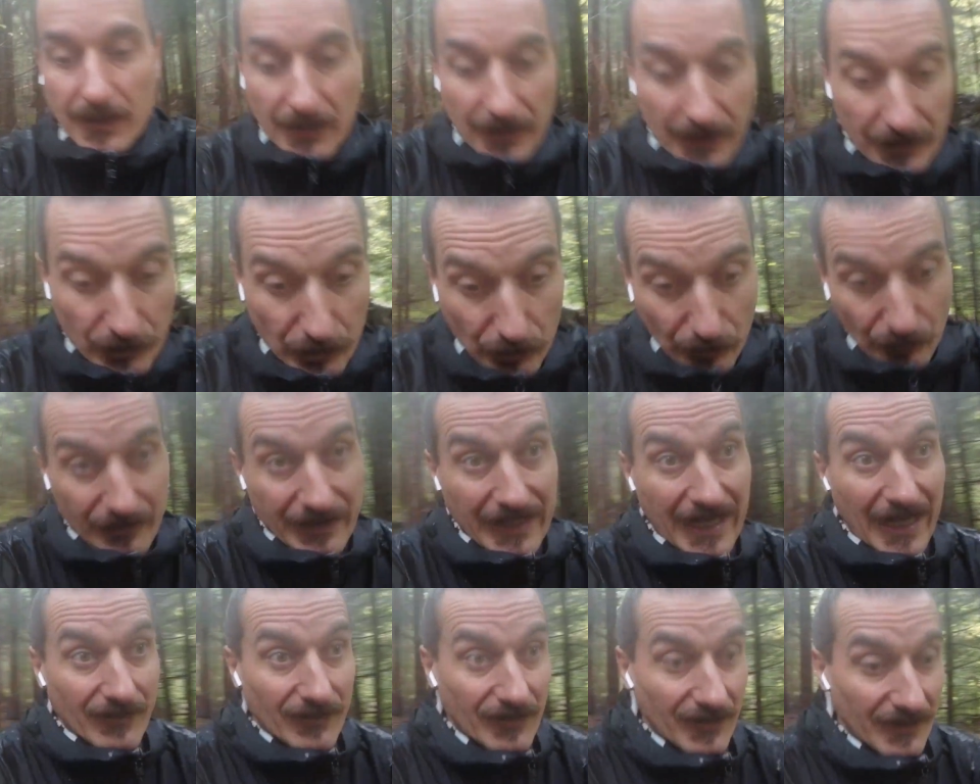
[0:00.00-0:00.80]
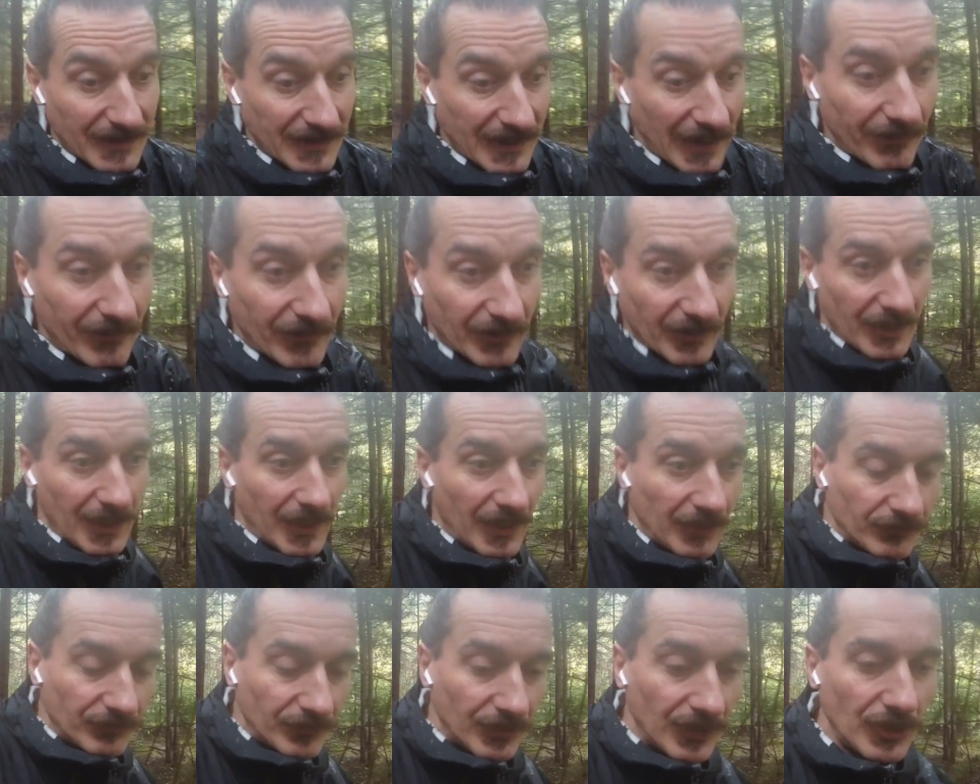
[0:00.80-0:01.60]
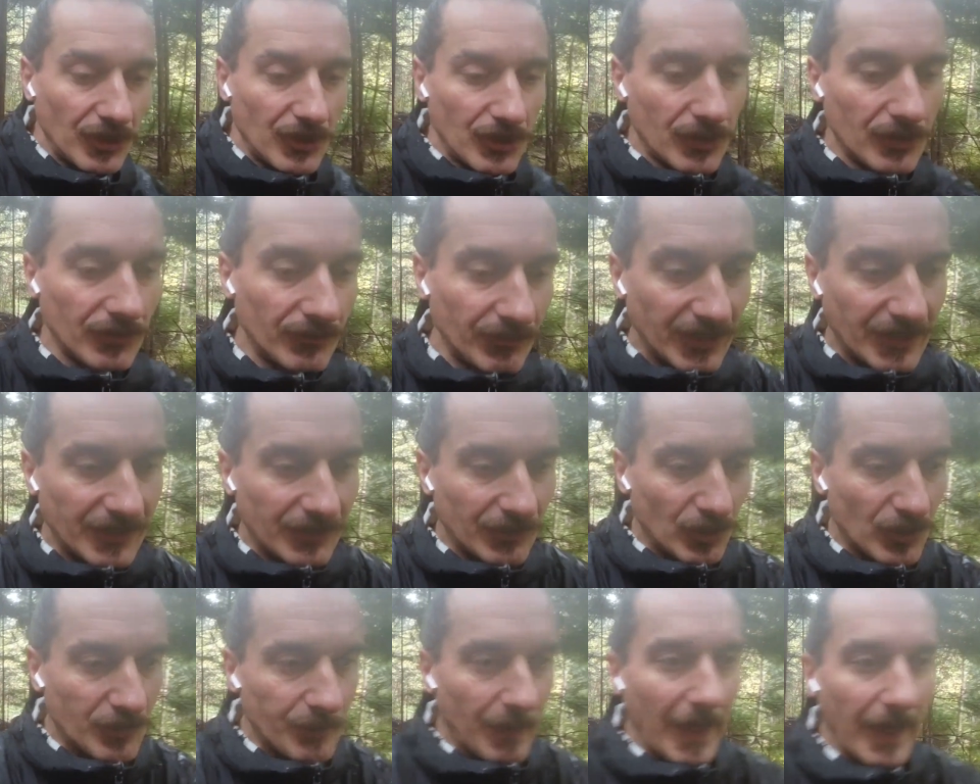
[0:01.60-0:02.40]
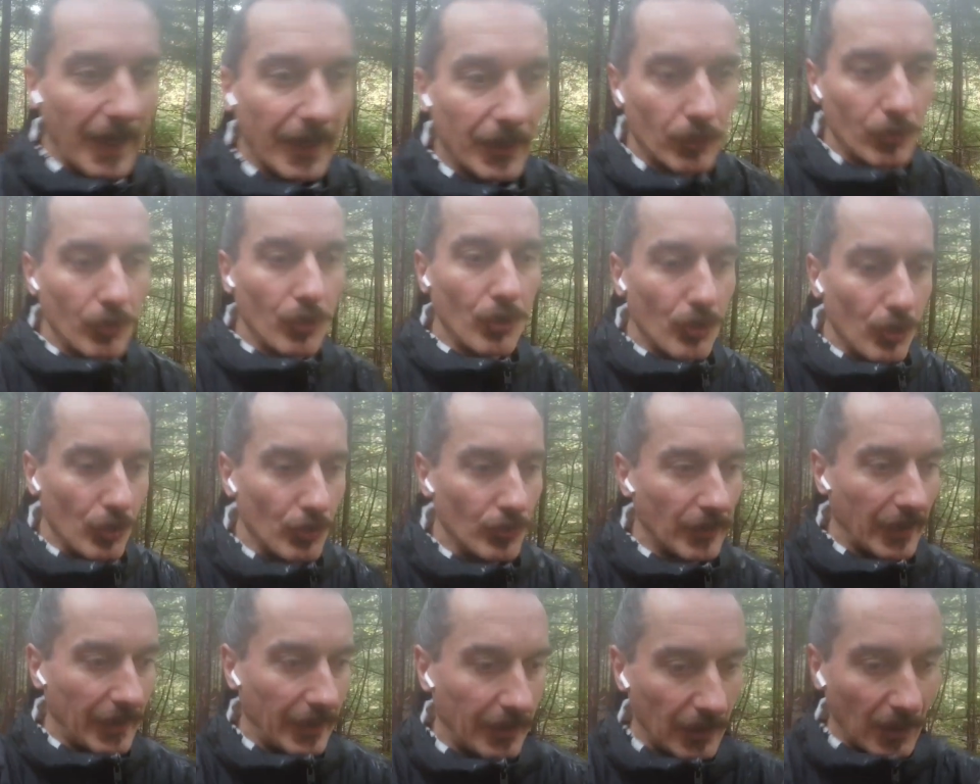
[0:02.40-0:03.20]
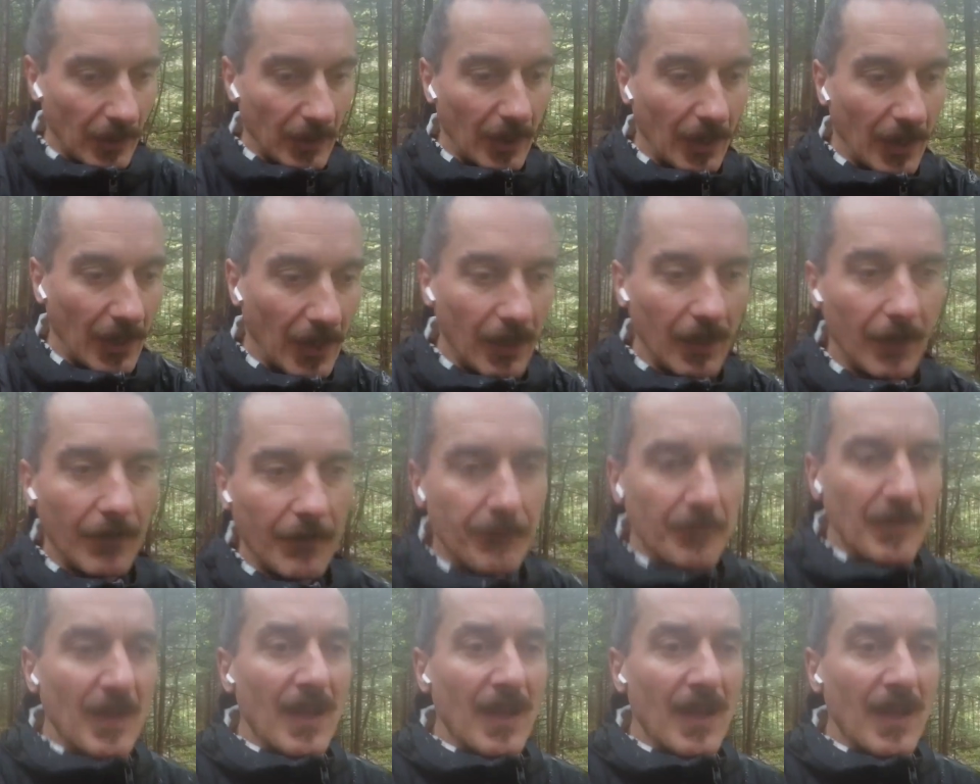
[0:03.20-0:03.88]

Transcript: A 2017 research by Kuru et al.